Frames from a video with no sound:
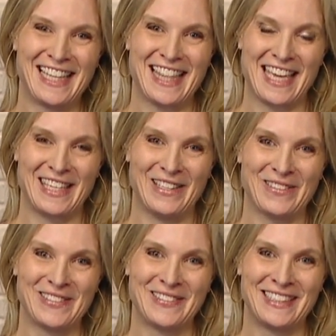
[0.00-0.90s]
Thank you.
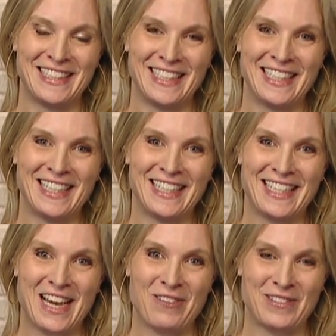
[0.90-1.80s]

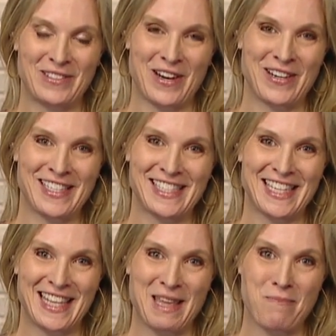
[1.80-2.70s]
I was starting to
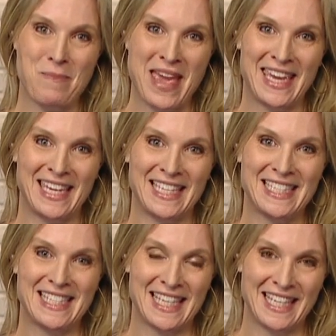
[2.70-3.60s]
say that May
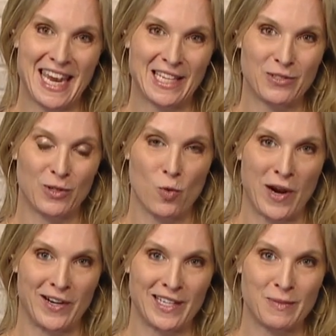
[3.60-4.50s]
is Skin Cancer
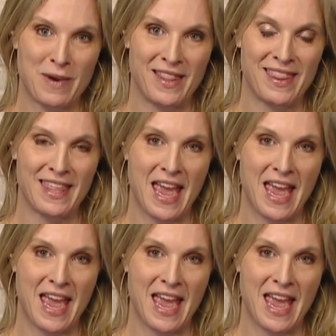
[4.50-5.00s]
Awareness Month,